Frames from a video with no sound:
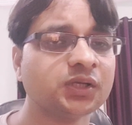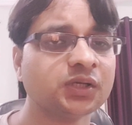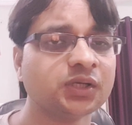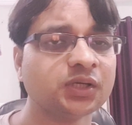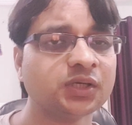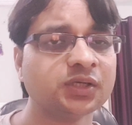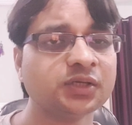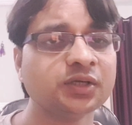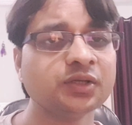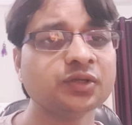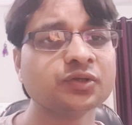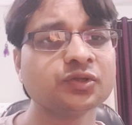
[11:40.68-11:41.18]

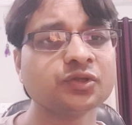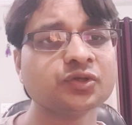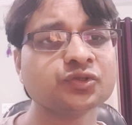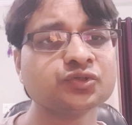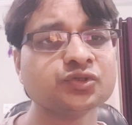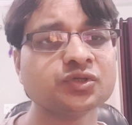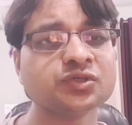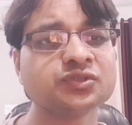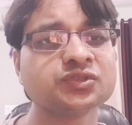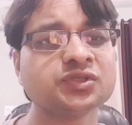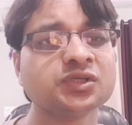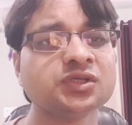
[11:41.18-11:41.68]

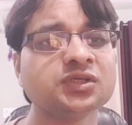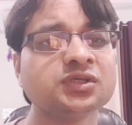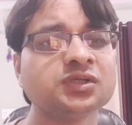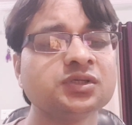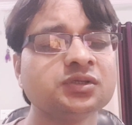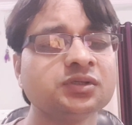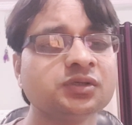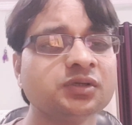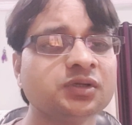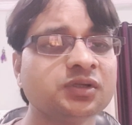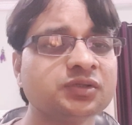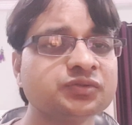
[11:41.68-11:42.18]
undergraduates and
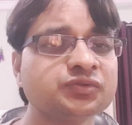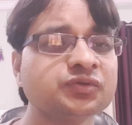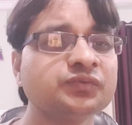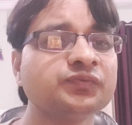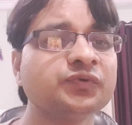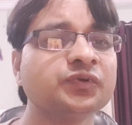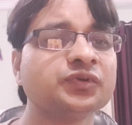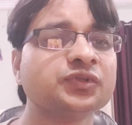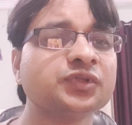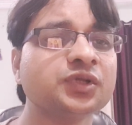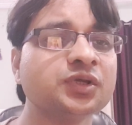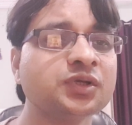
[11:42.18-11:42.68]
also
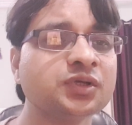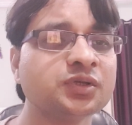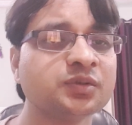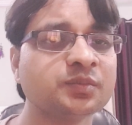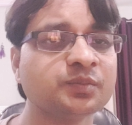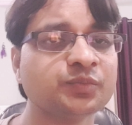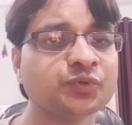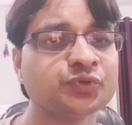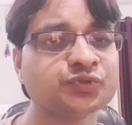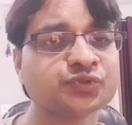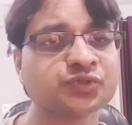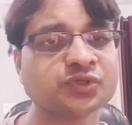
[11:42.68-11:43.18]
for the
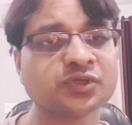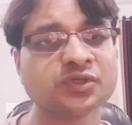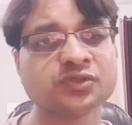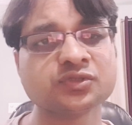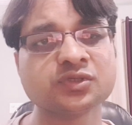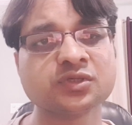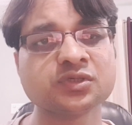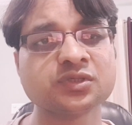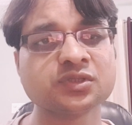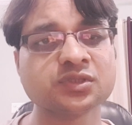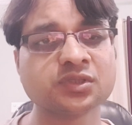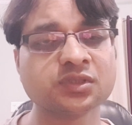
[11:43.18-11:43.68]

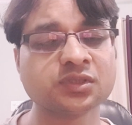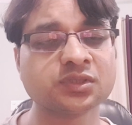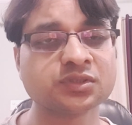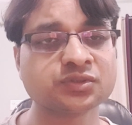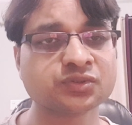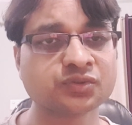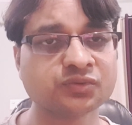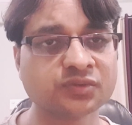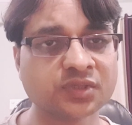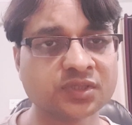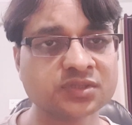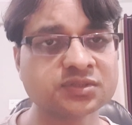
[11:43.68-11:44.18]
postgraduate
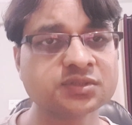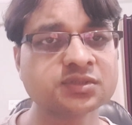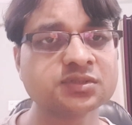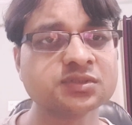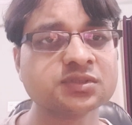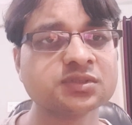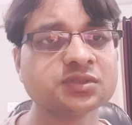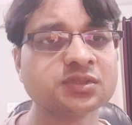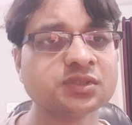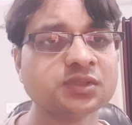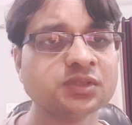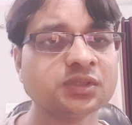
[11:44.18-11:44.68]
students,
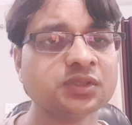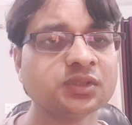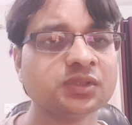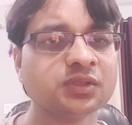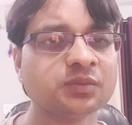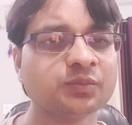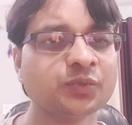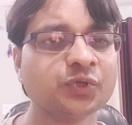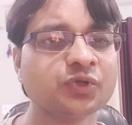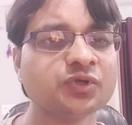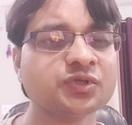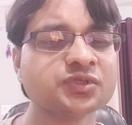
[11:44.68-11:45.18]

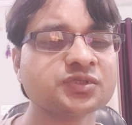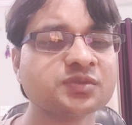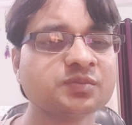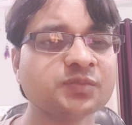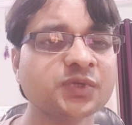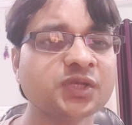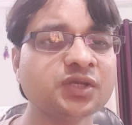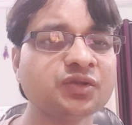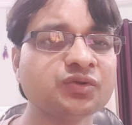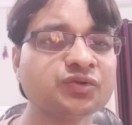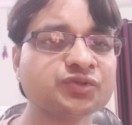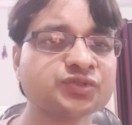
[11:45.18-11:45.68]
because
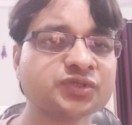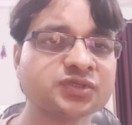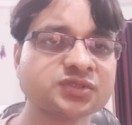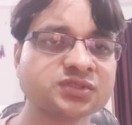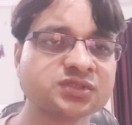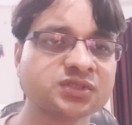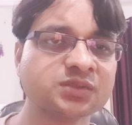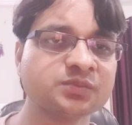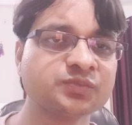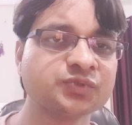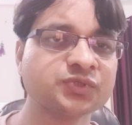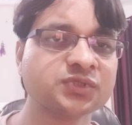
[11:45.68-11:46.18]
many questions
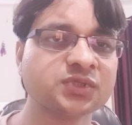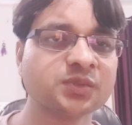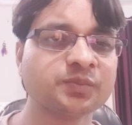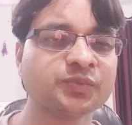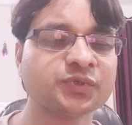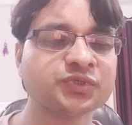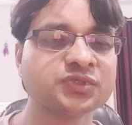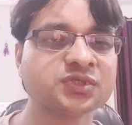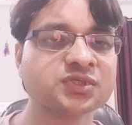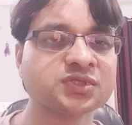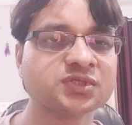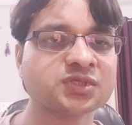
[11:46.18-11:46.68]
comes in the
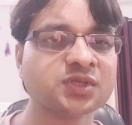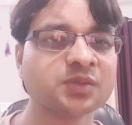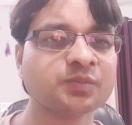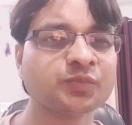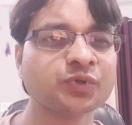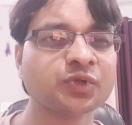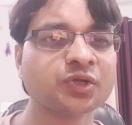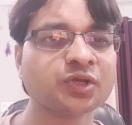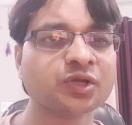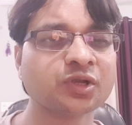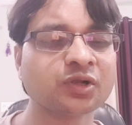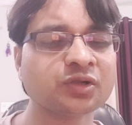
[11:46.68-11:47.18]
PG exam,
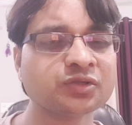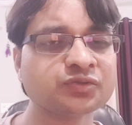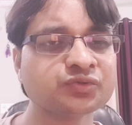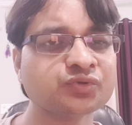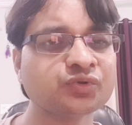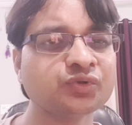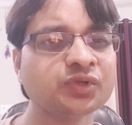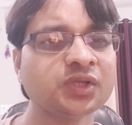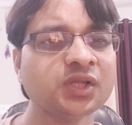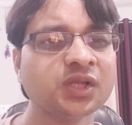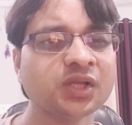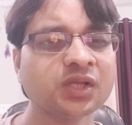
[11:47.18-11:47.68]
and
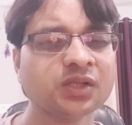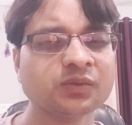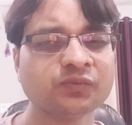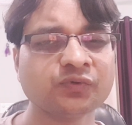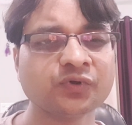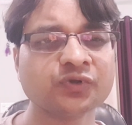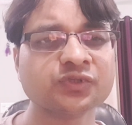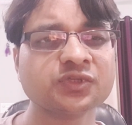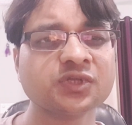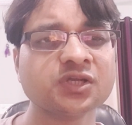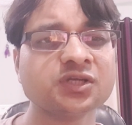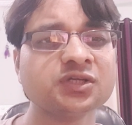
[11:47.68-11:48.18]
also
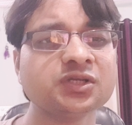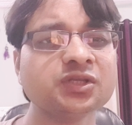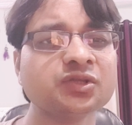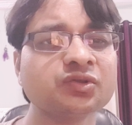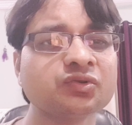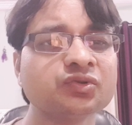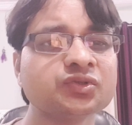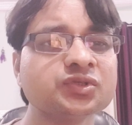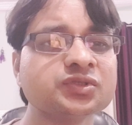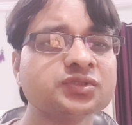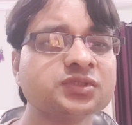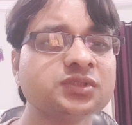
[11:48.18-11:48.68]
for the
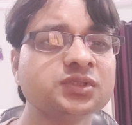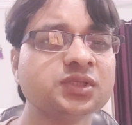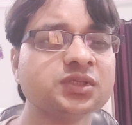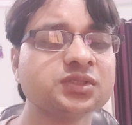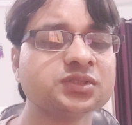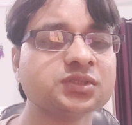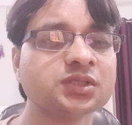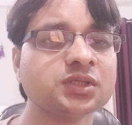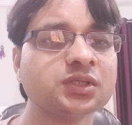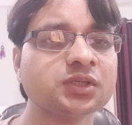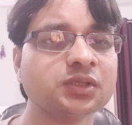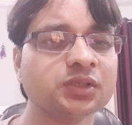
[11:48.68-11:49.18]
undergraduates there
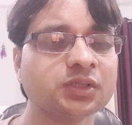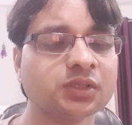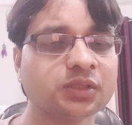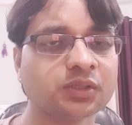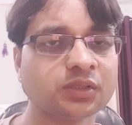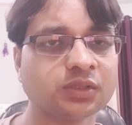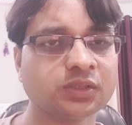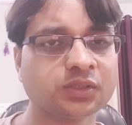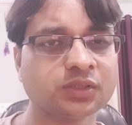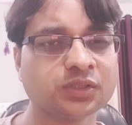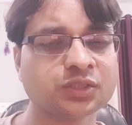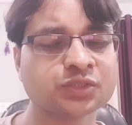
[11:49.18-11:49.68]
is
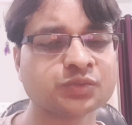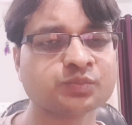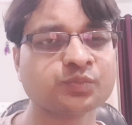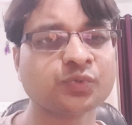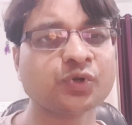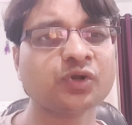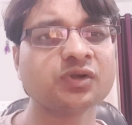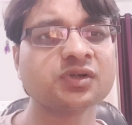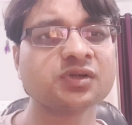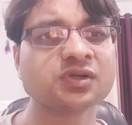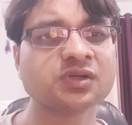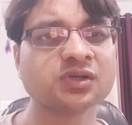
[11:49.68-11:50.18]
a spot